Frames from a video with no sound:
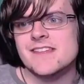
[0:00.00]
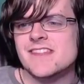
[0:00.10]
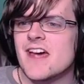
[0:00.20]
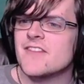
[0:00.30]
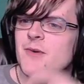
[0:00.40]

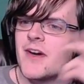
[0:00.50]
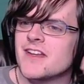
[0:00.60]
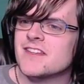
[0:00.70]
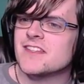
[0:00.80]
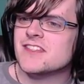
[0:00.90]
Is
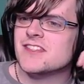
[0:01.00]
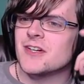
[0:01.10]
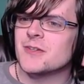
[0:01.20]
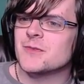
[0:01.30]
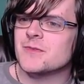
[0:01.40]
everyone in this
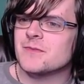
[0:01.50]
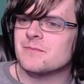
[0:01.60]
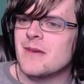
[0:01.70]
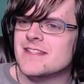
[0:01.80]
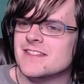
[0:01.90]
show
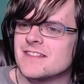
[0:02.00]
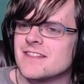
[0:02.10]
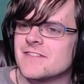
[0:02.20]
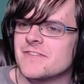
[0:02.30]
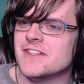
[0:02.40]

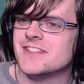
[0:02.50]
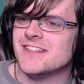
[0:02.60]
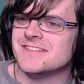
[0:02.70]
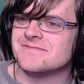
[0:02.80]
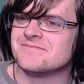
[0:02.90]
mentally
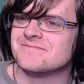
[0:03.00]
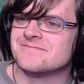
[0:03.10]
deficient?